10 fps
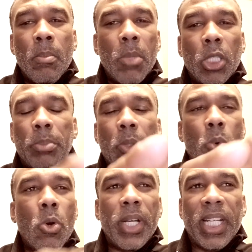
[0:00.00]
multiple
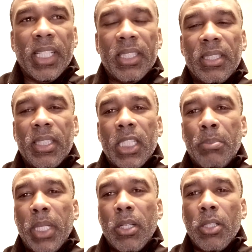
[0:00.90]
warnings
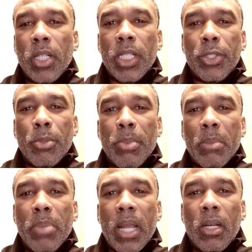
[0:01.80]
displayed on your
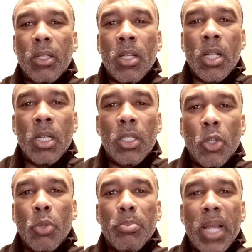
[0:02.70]
instrument panel,
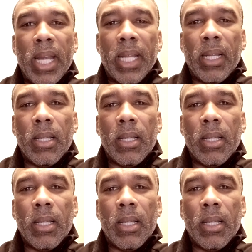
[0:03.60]
don't panic.